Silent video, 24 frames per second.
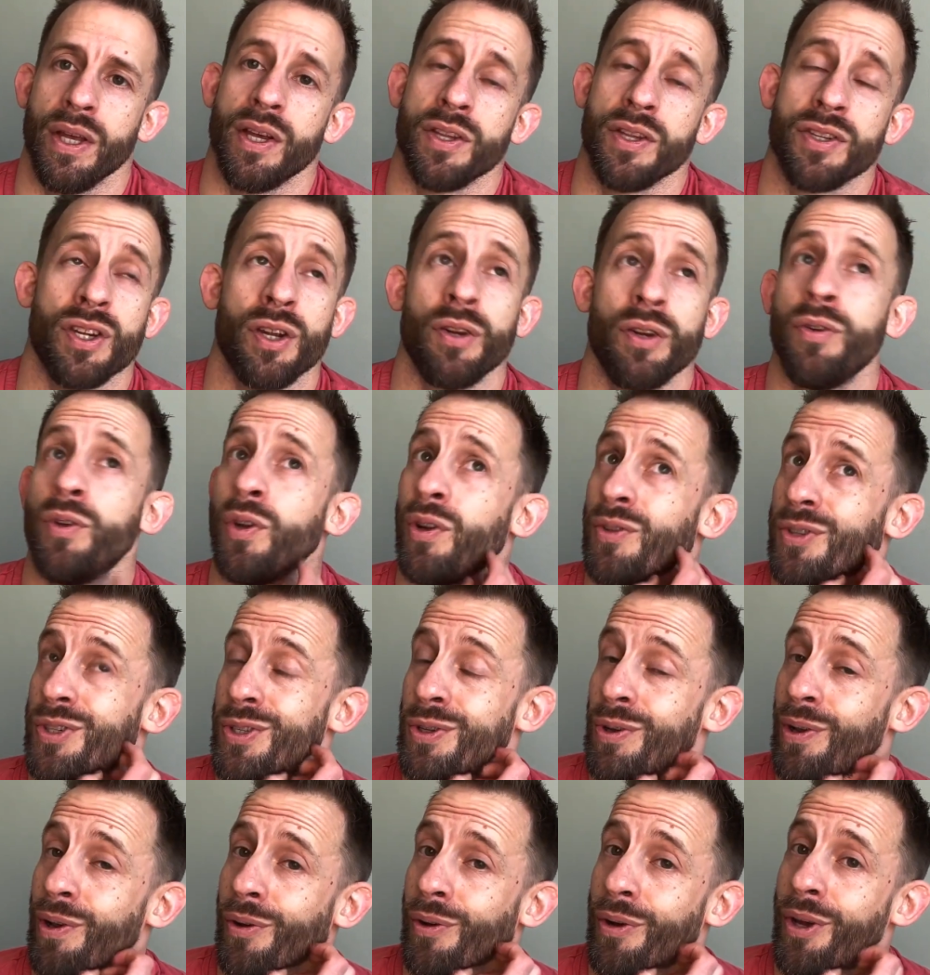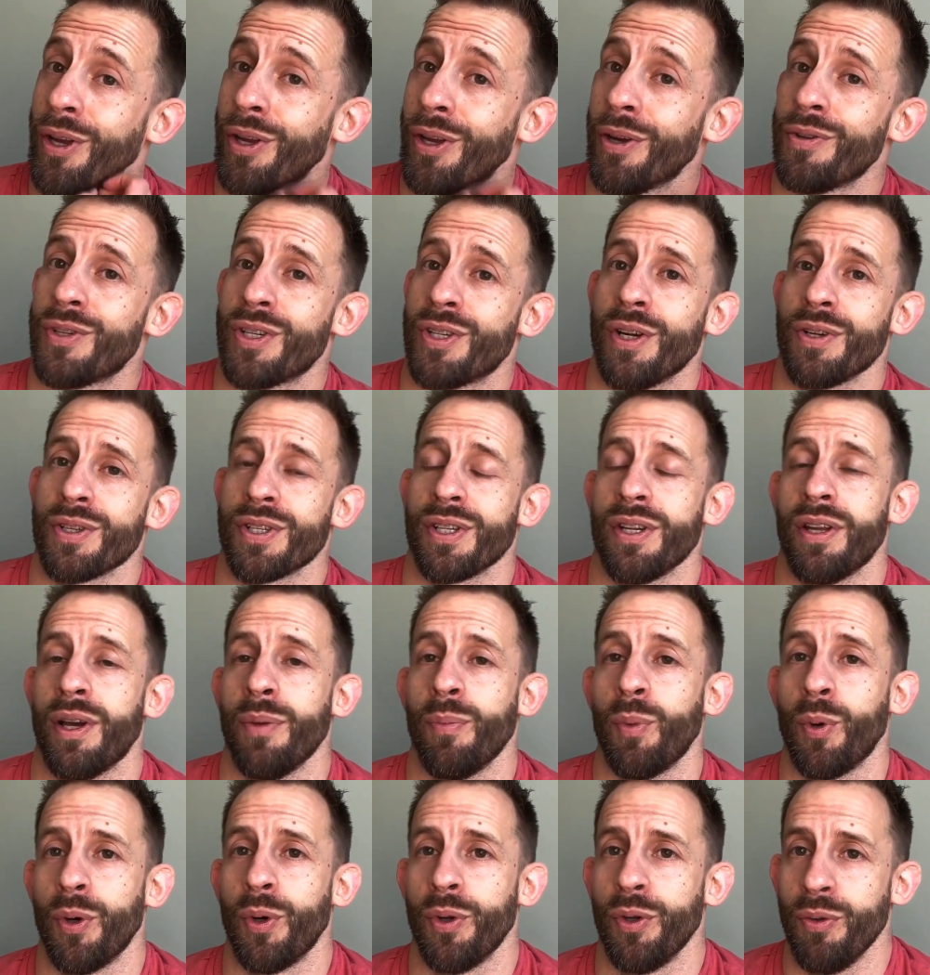So not too long ago, Chelsea and I
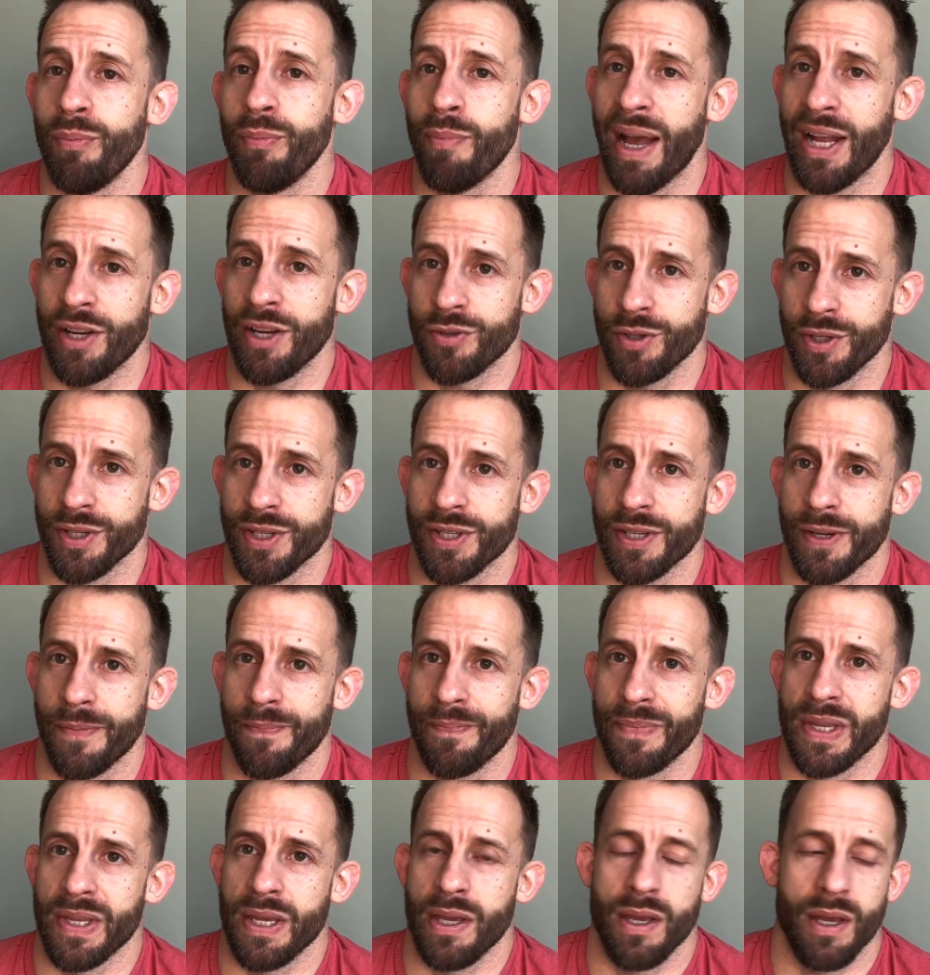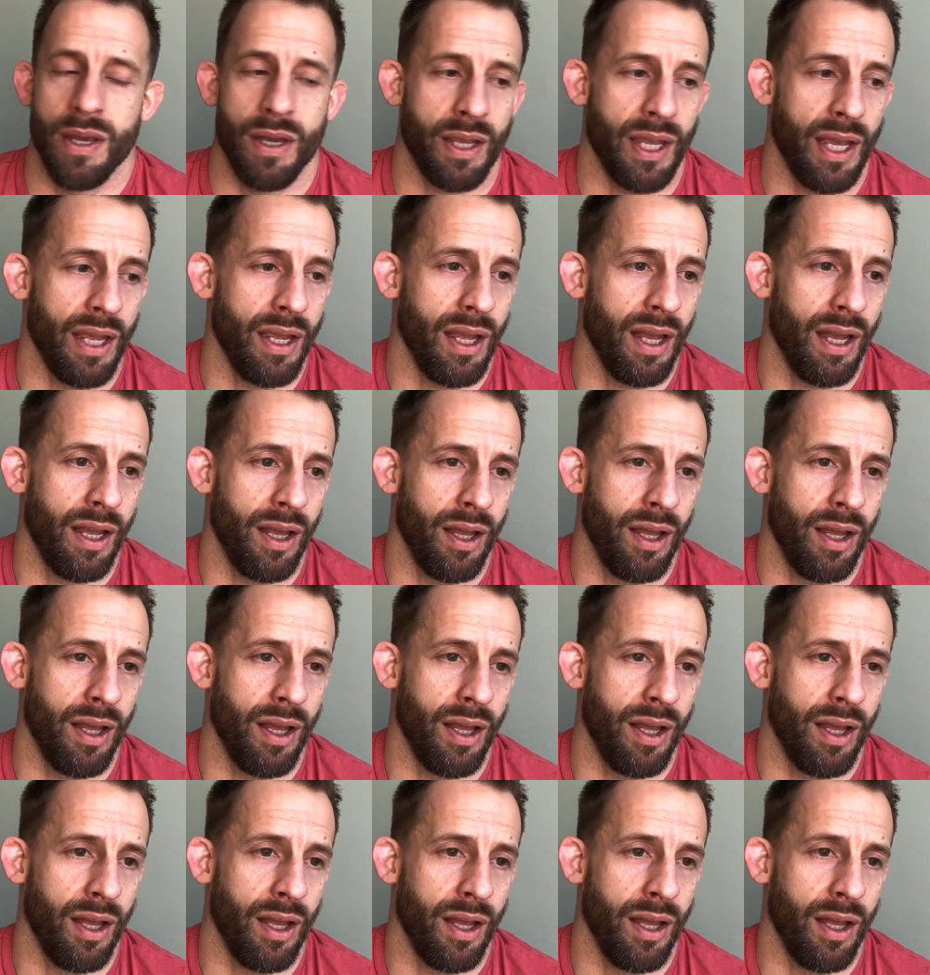bought a new mattress. Okay,